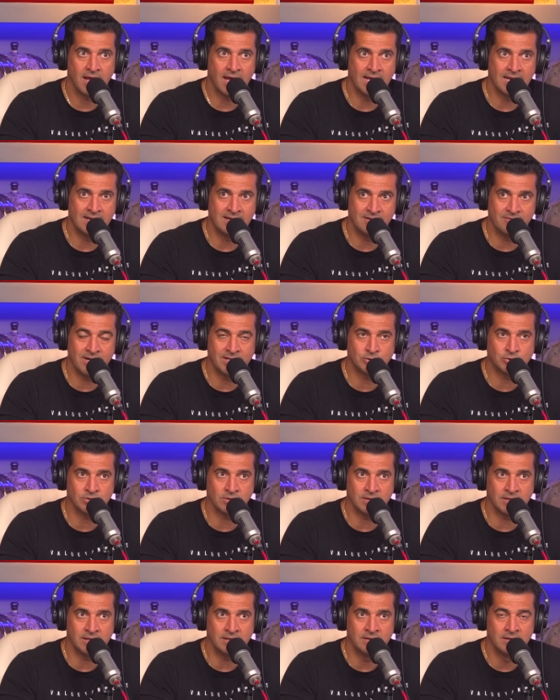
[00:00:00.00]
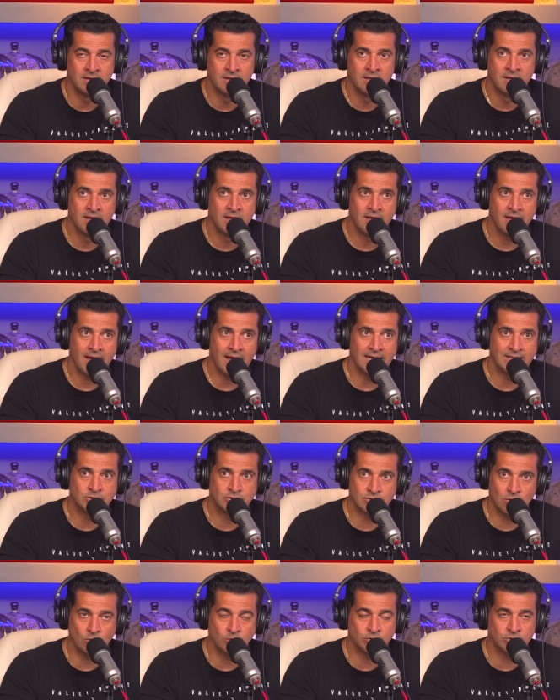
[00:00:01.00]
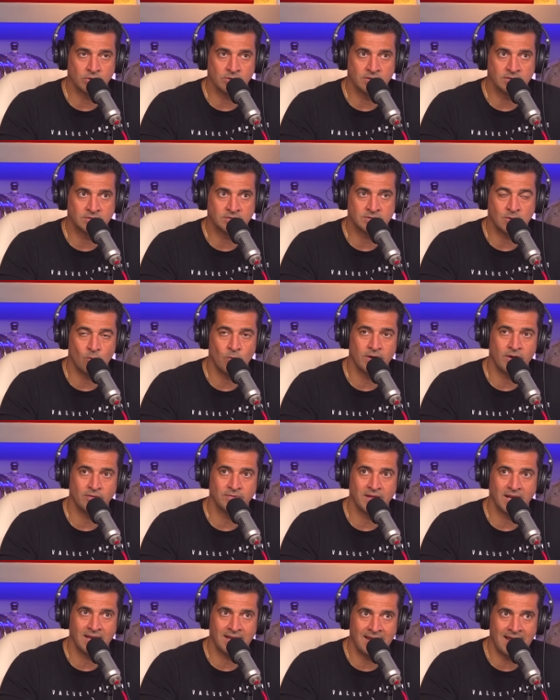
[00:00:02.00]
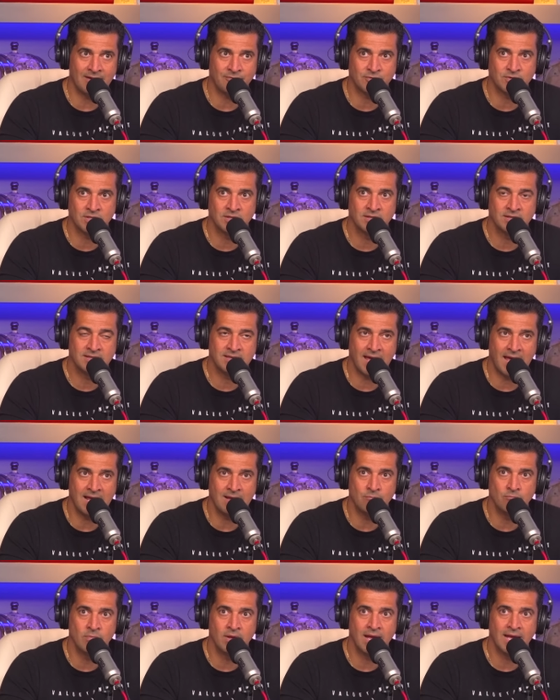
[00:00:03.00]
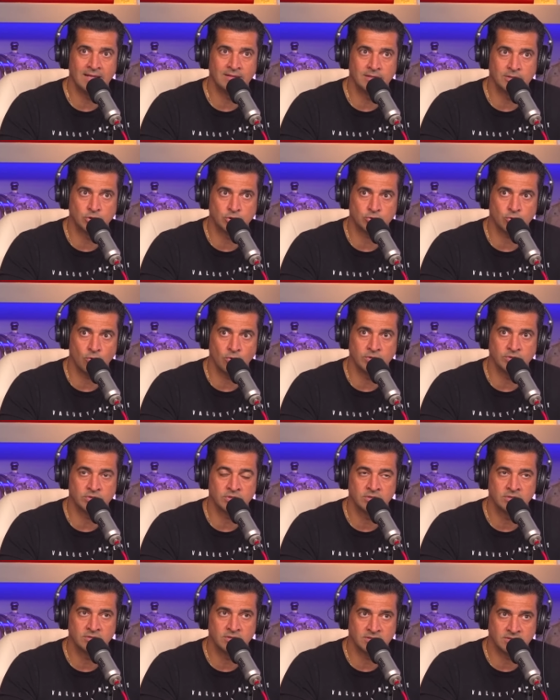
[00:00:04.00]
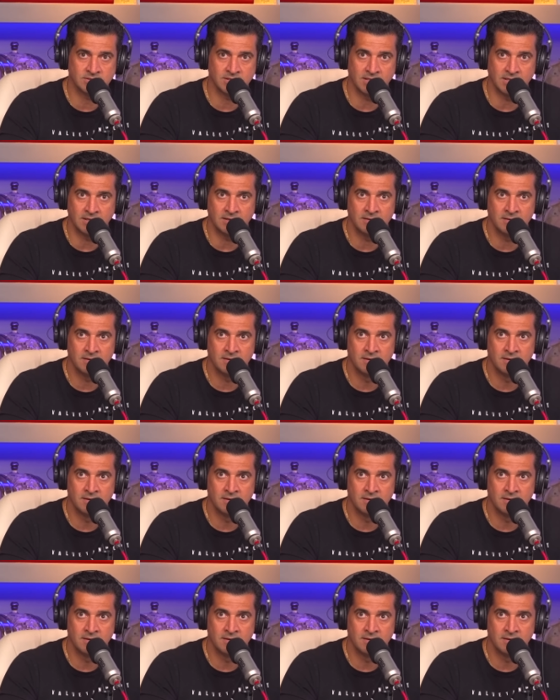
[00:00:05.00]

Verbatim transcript: And then eventually a socialist, someone on the left, came and destroys the city.